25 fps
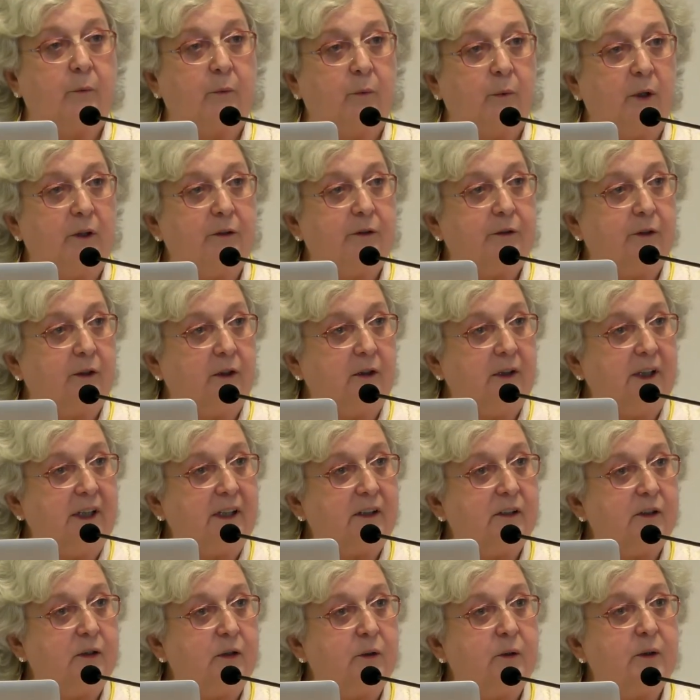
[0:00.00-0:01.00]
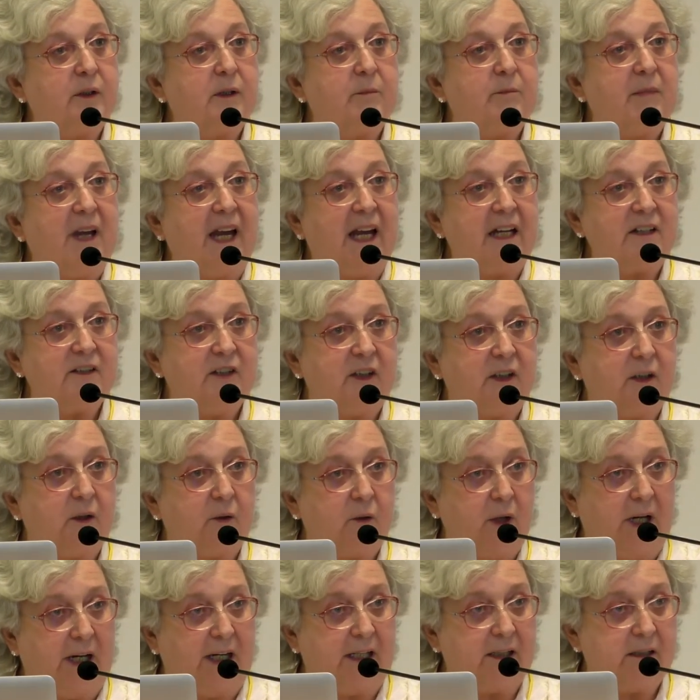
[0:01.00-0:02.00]
referring to the matching
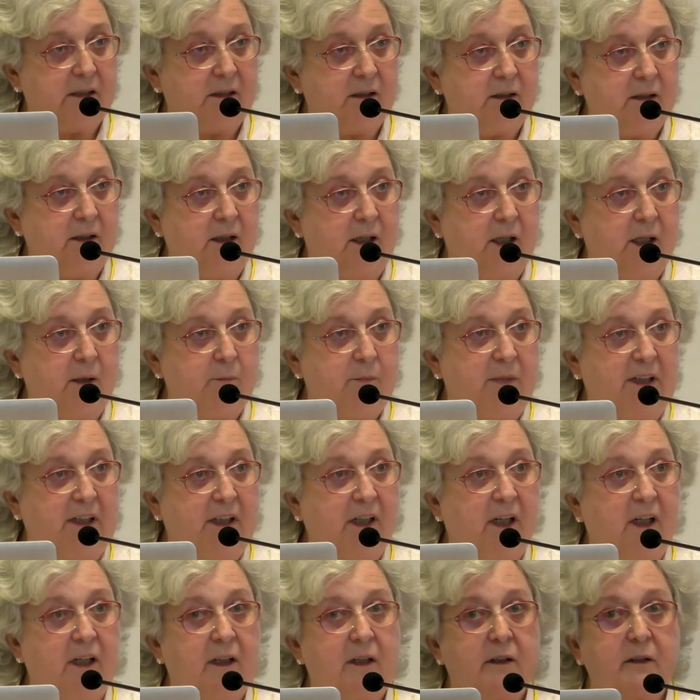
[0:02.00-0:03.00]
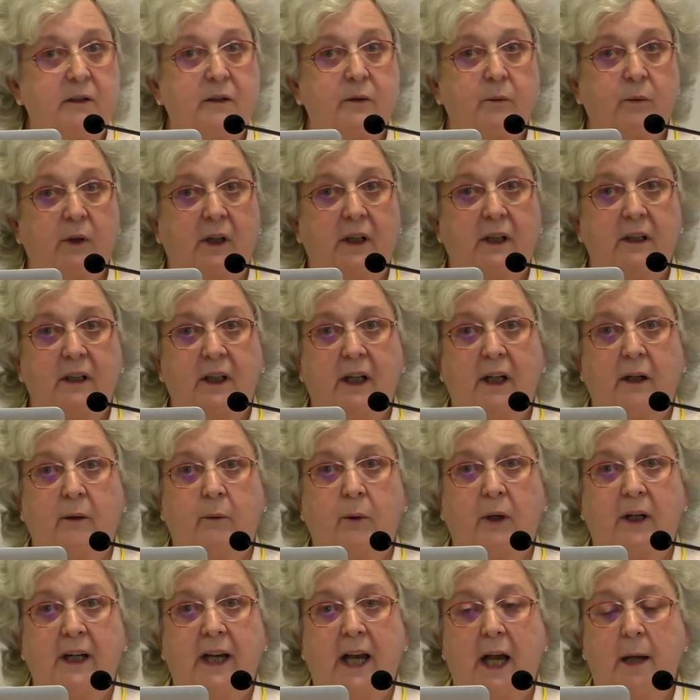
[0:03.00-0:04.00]
grant, because
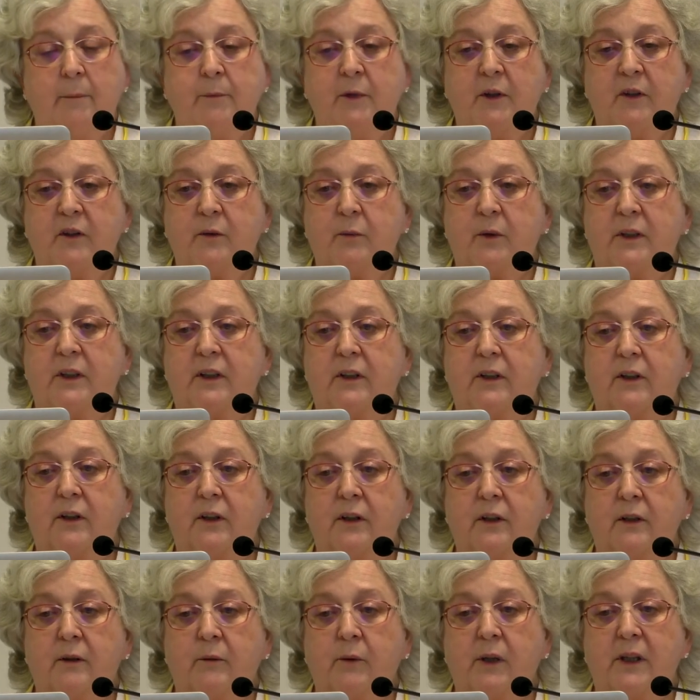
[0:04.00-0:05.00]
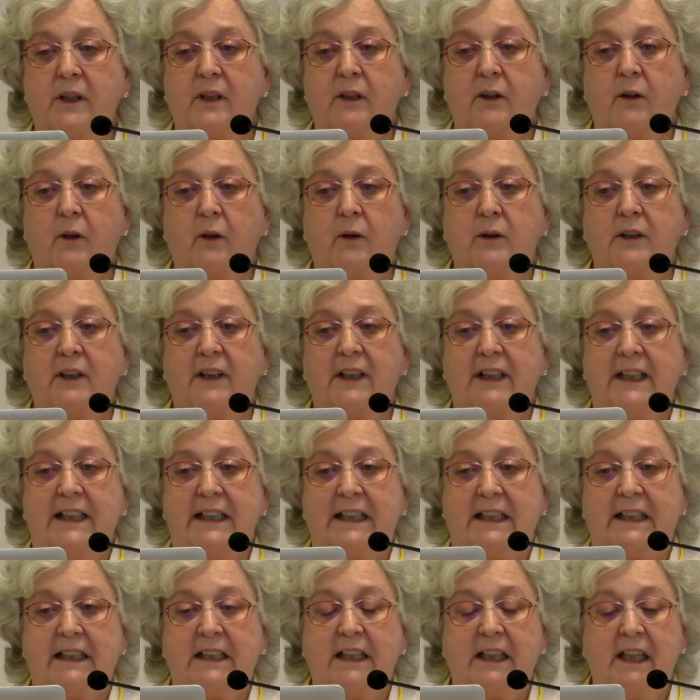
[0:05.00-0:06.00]
what happens with the current, with the Golden
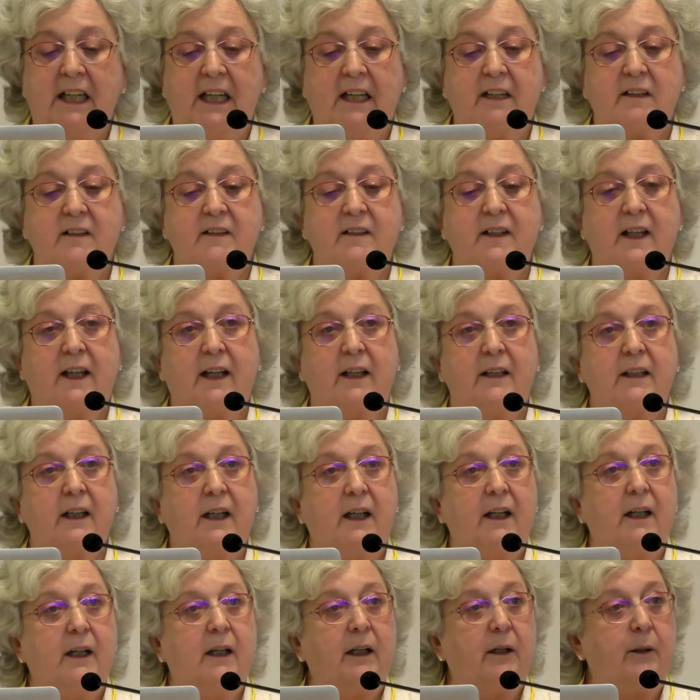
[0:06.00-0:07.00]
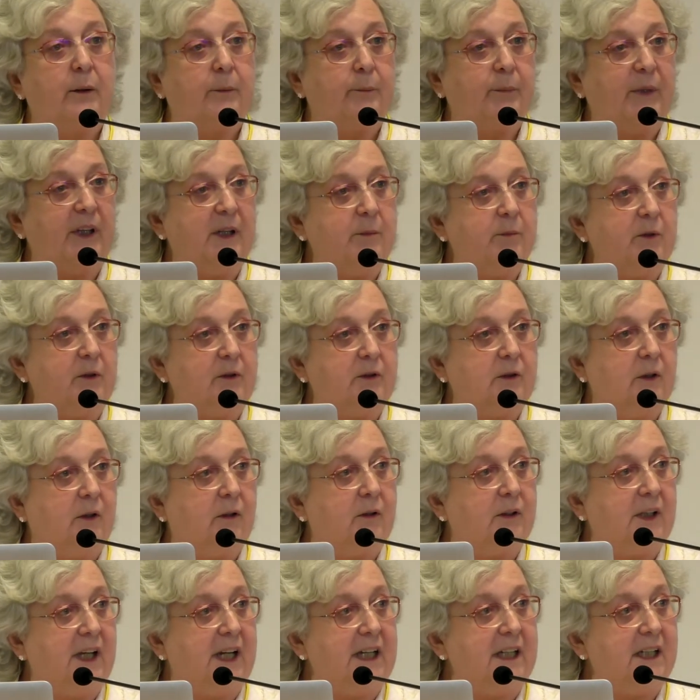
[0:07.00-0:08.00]
Link, is that people
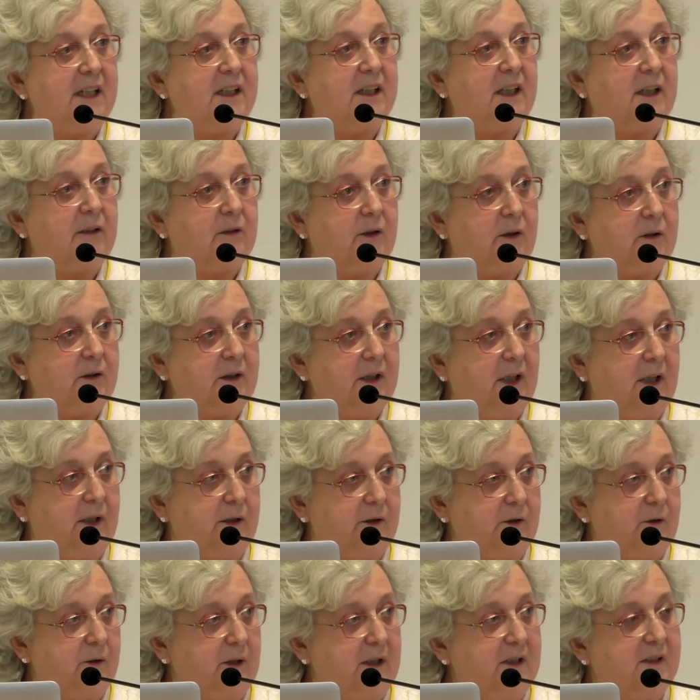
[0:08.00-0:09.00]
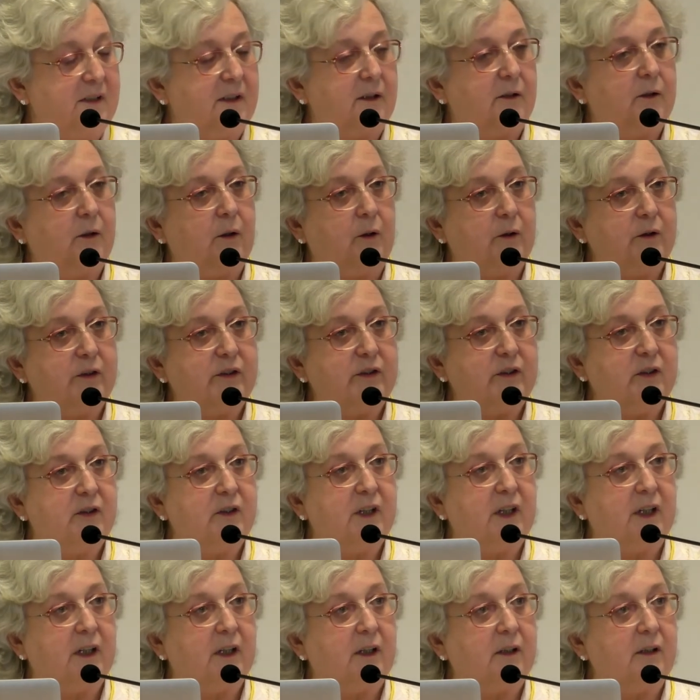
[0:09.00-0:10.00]
donate in their own countries, it goes to
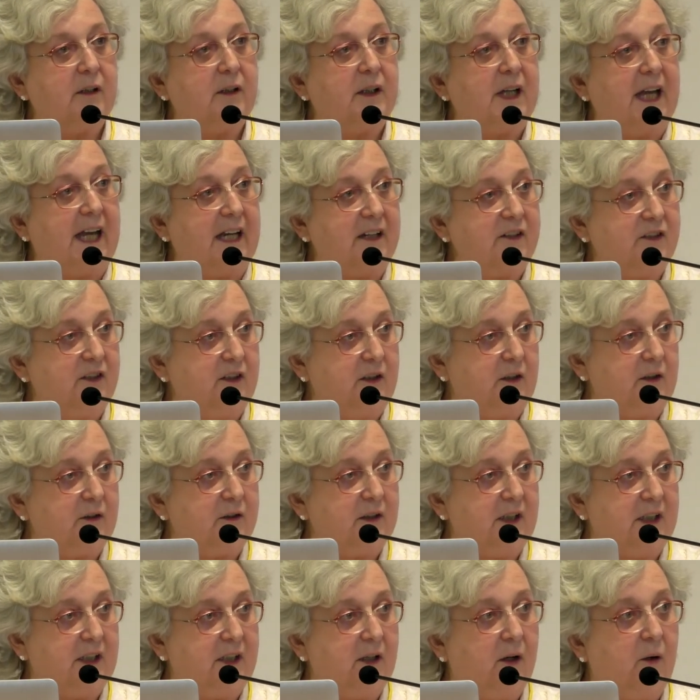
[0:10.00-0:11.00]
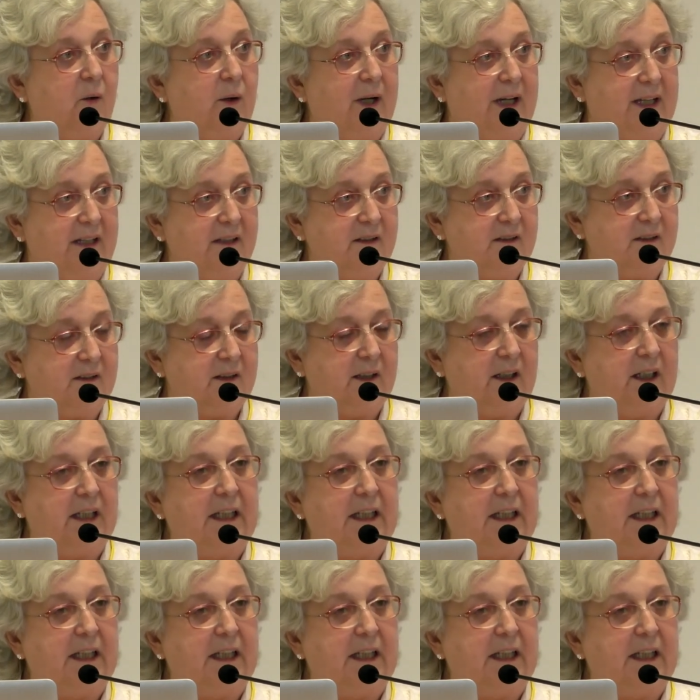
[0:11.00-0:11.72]
their national TOS.